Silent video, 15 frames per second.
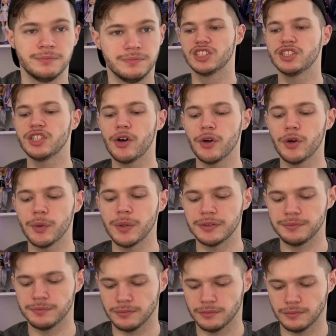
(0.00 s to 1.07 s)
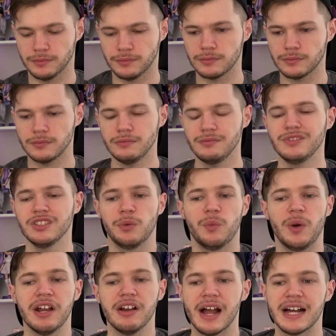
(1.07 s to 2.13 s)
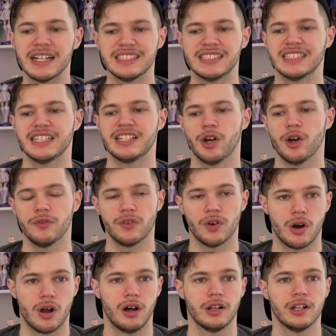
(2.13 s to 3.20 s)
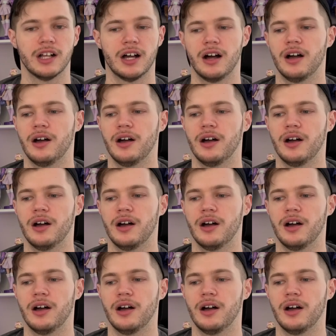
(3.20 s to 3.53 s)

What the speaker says: So, where I sit overall